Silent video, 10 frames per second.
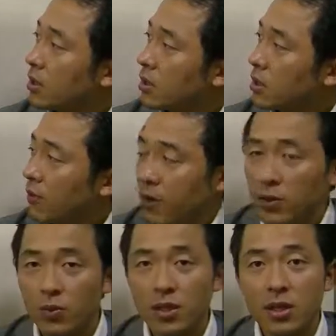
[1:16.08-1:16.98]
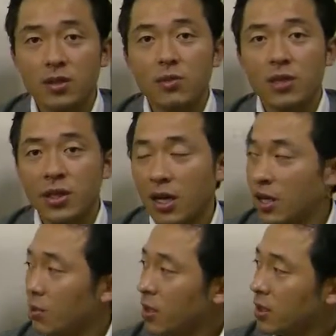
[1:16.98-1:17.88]
The first one is
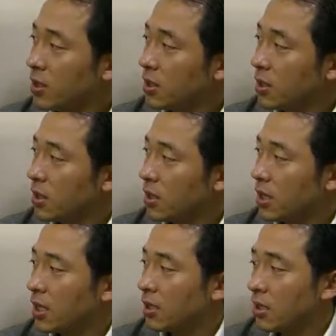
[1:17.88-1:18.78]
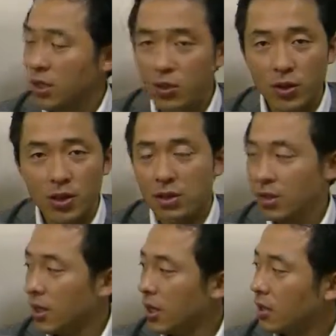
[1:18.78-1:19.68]
retirement and
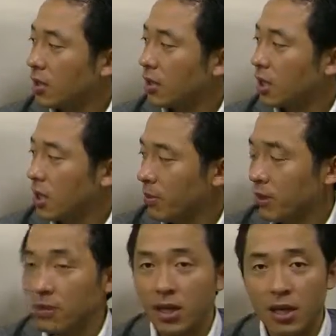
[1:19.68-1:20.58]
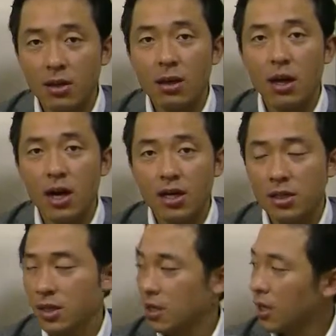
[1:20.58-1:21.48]
interest and the capital gain or
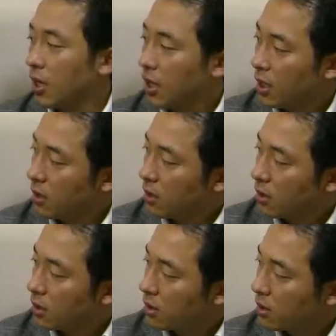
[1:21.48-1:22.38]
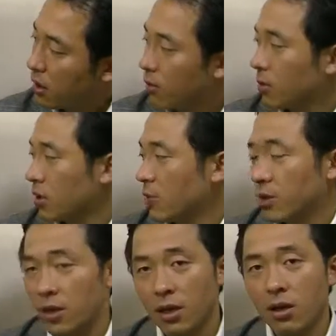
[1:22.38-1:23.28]
loss, and
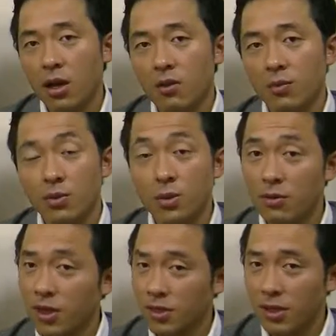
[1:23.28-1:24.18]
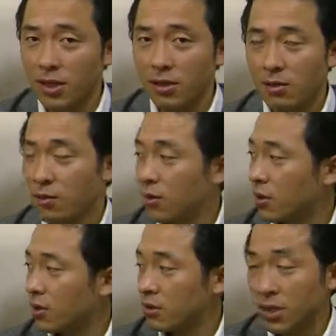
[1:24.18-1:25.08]
capital gain or loss from the real estate
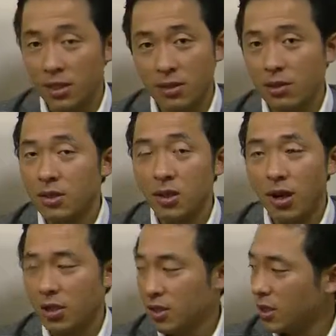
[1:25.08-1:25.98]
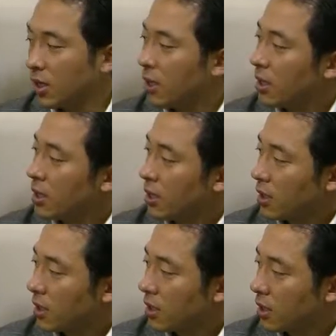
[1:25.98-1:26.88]
or like stocks,
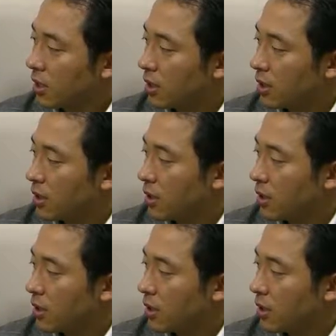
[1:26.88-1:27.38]
and